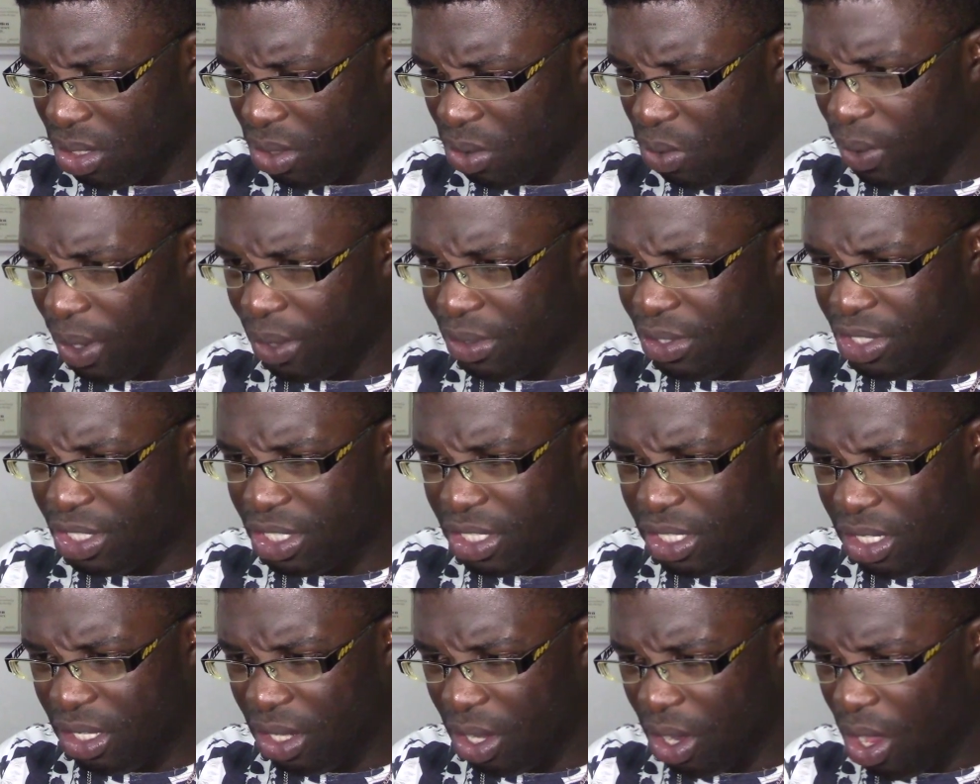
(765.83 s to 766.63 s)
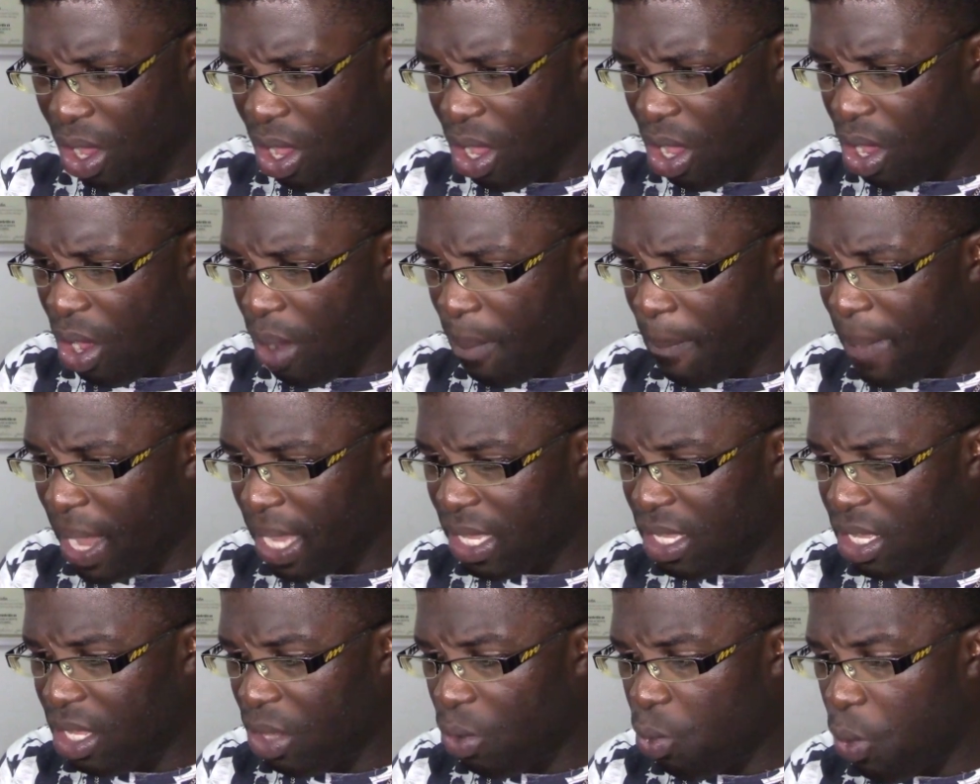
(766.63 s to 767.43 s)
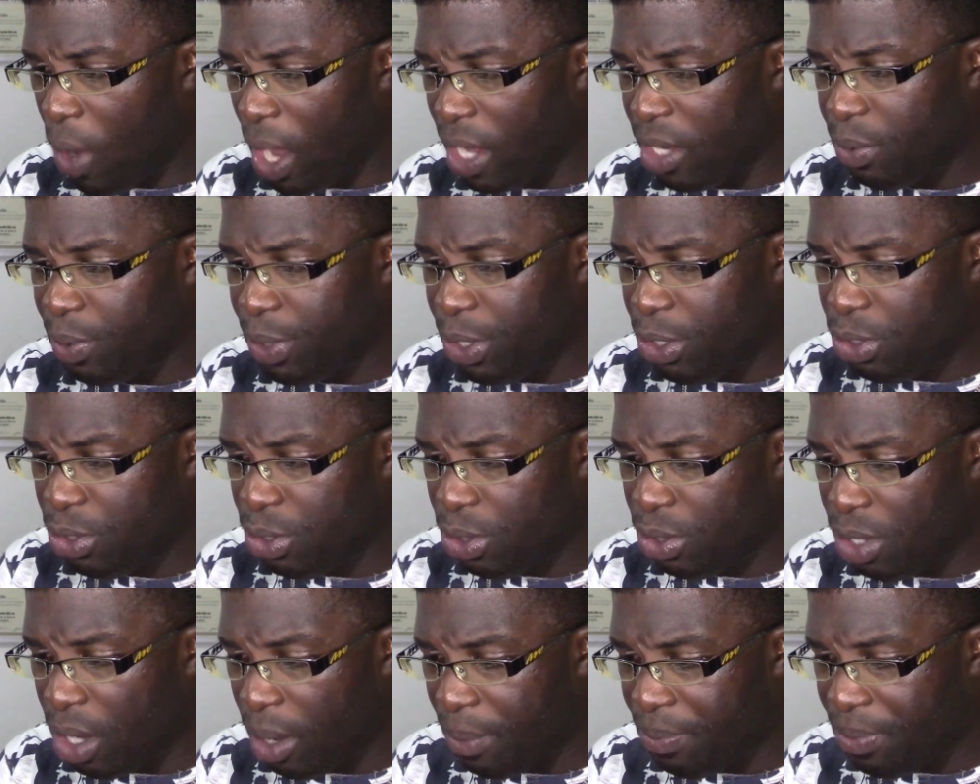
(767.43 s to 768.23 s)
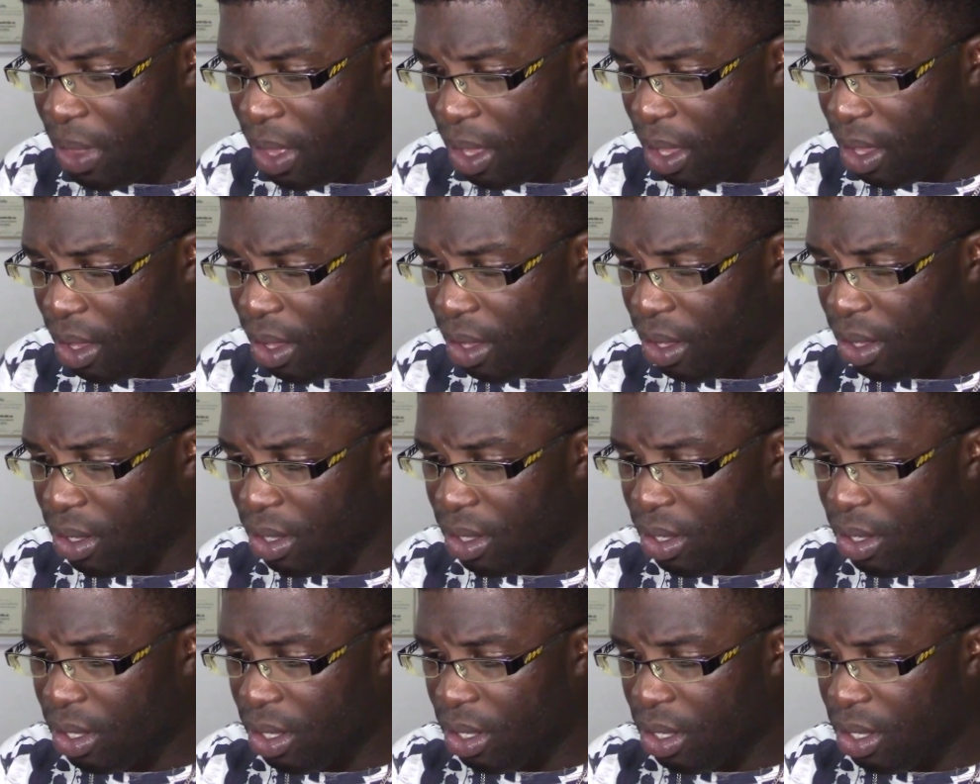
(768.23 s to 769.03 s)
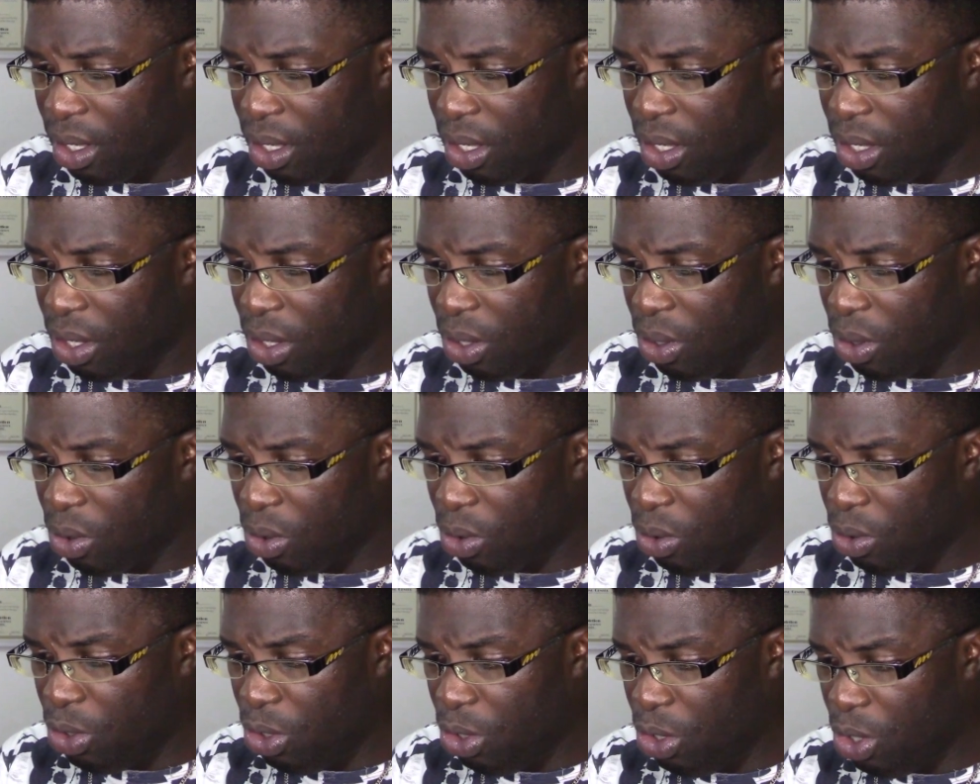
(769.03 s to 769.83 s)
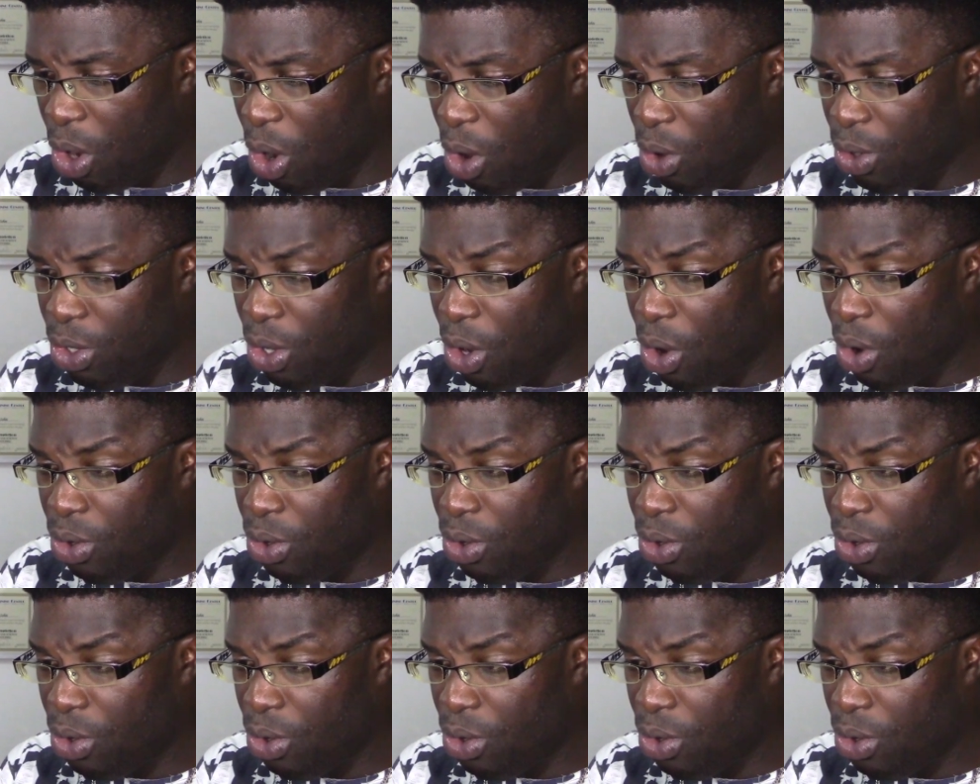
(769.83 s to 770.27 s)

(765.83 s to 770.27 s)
Where is she? My girl, what were you doing up there? Oh no.